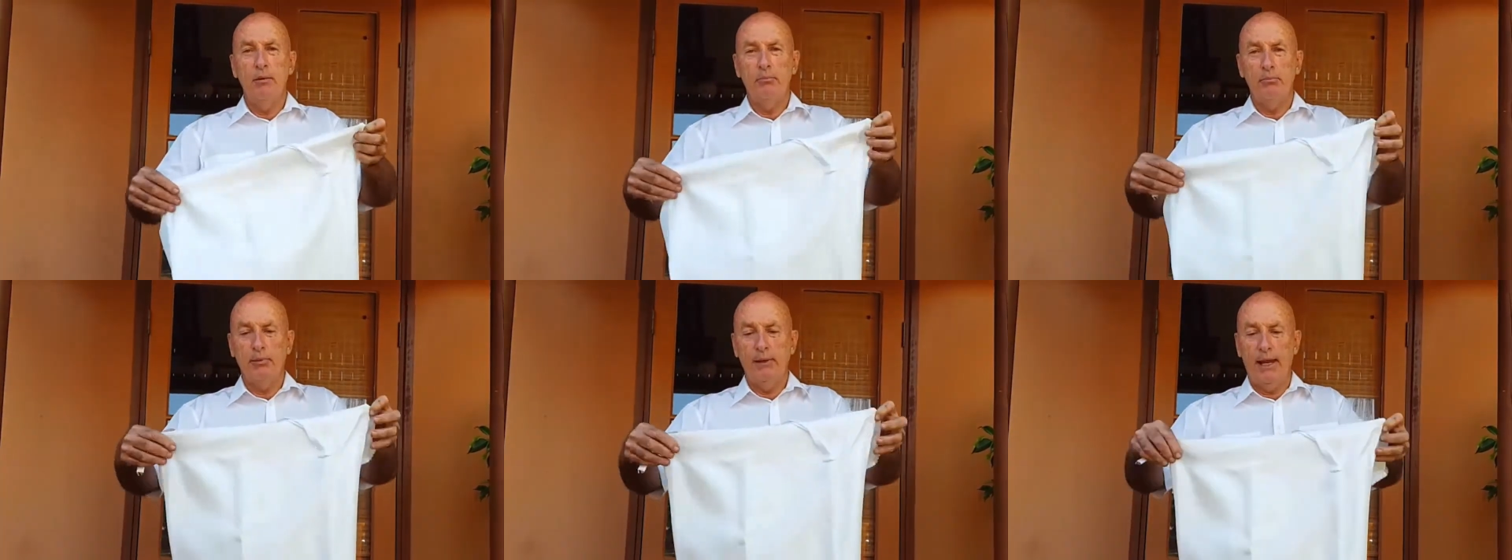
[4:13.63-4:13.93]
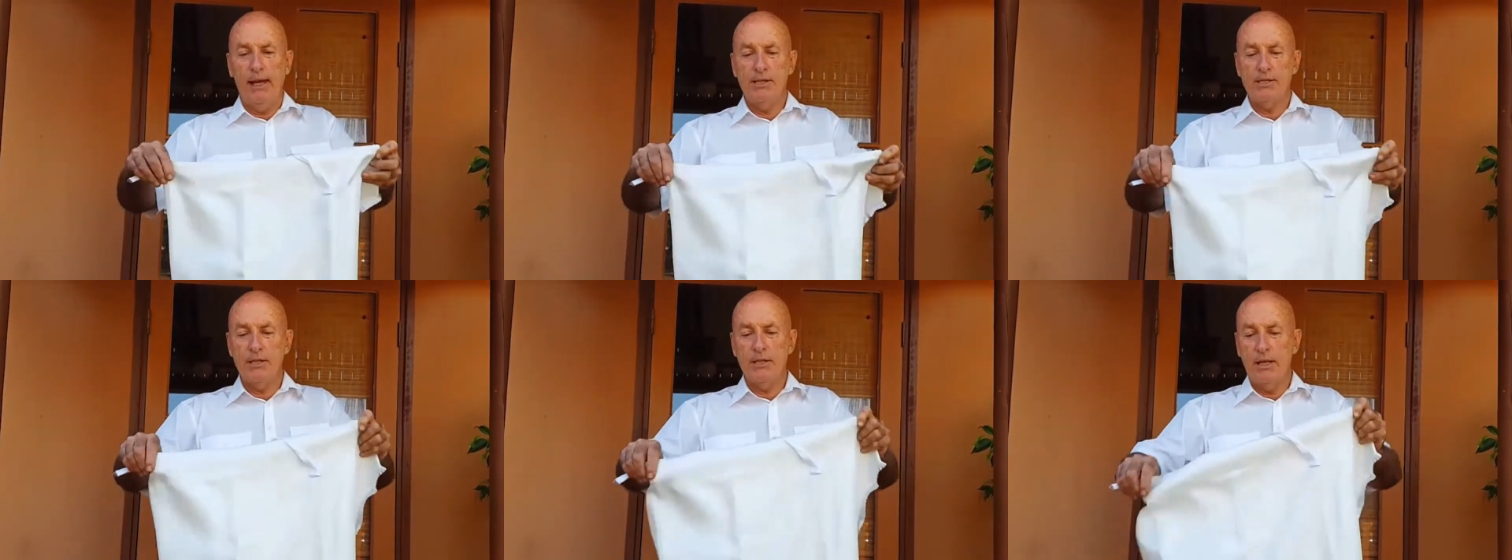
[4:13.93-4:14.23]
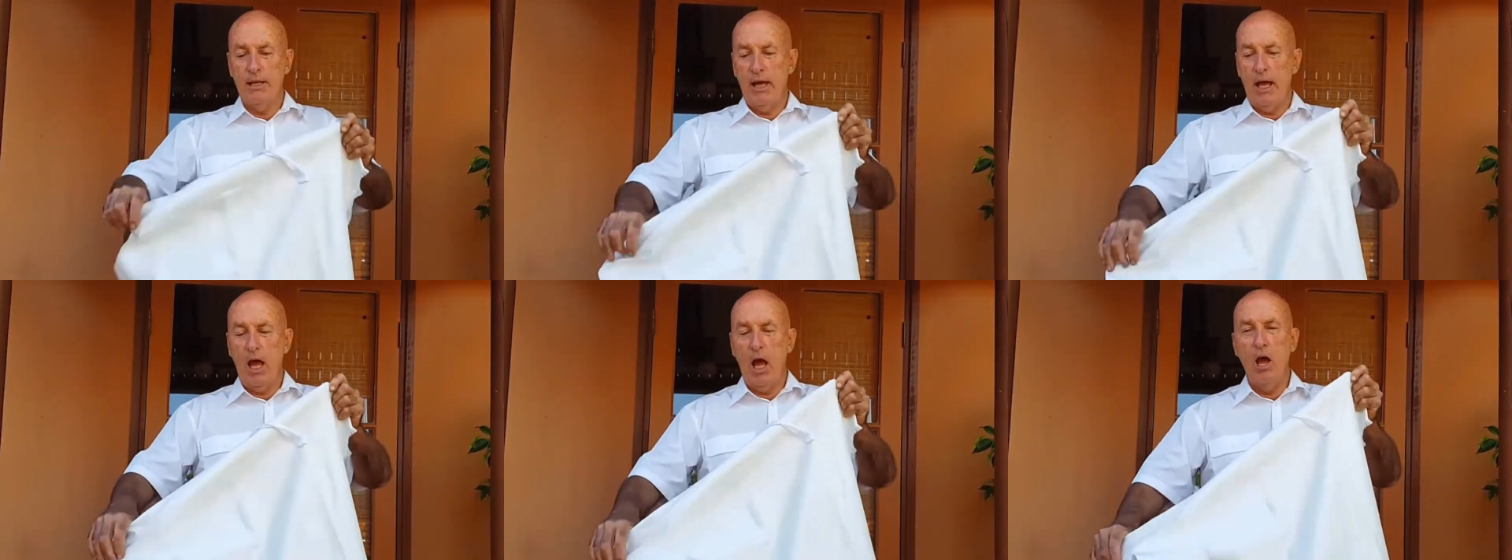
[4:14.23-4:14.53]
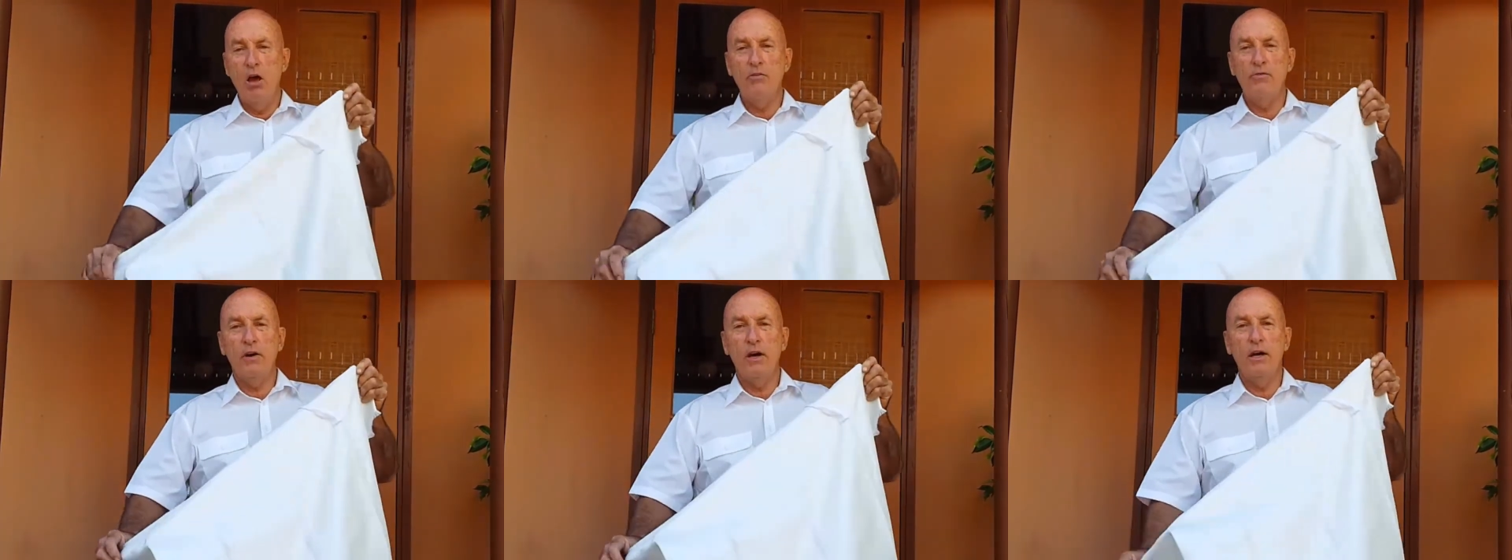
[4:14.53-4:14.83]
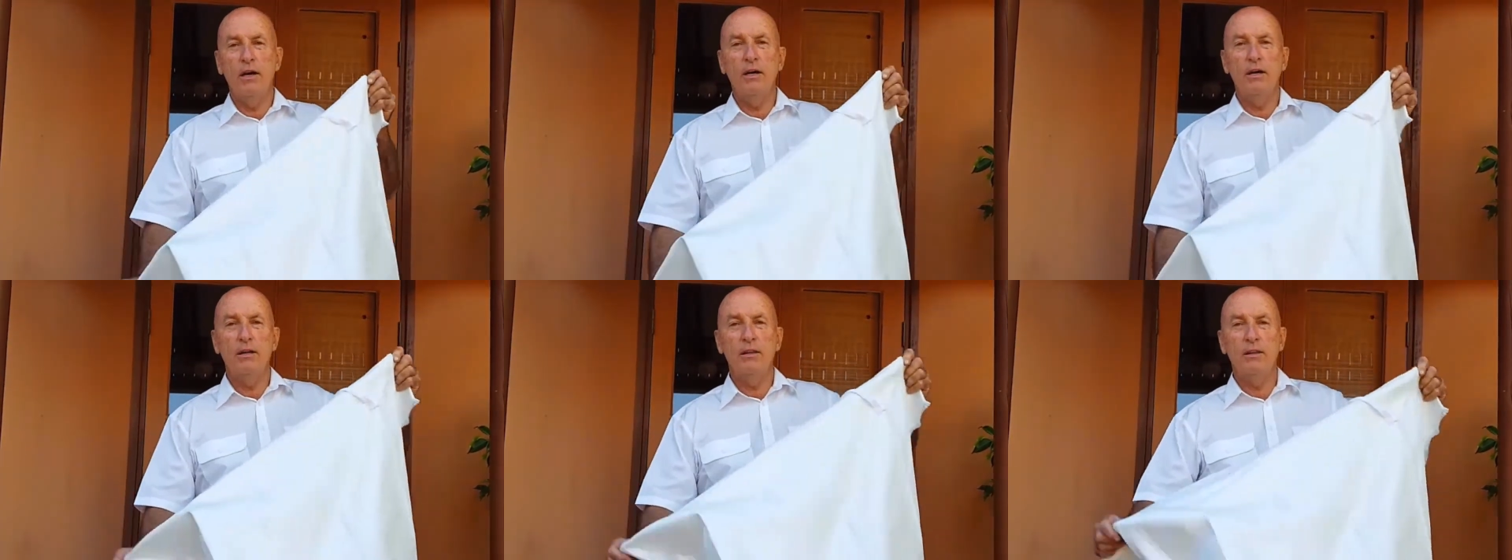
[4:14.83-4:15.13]
place it over
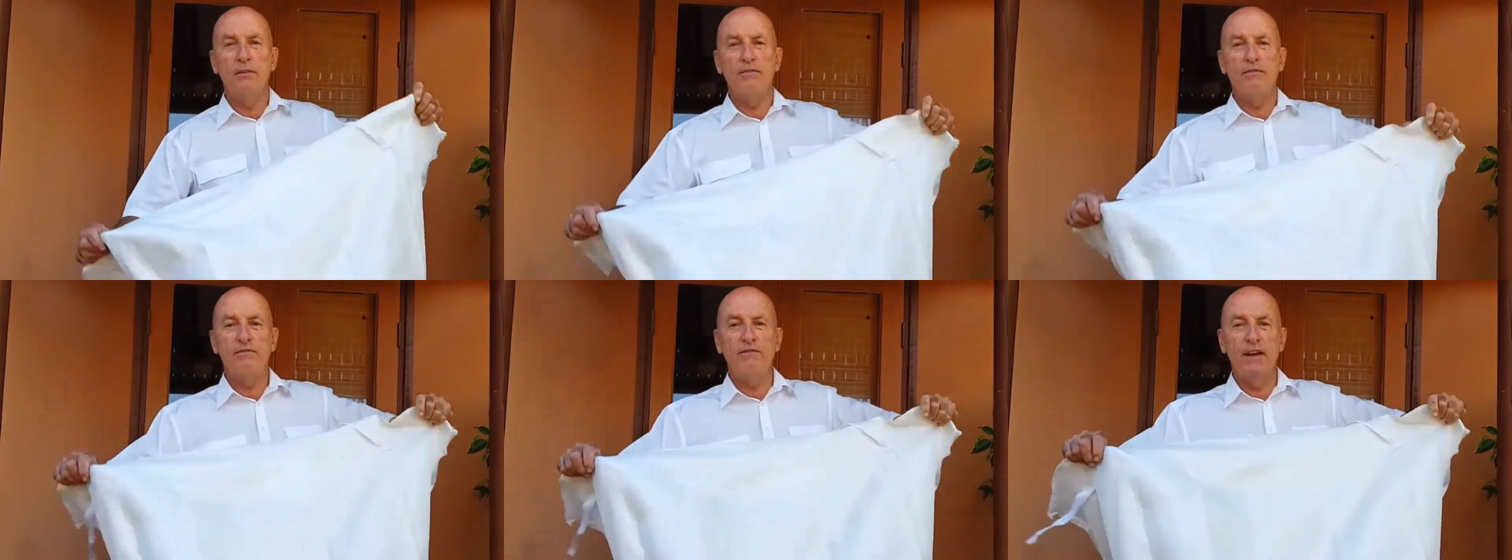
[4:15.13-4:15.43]
the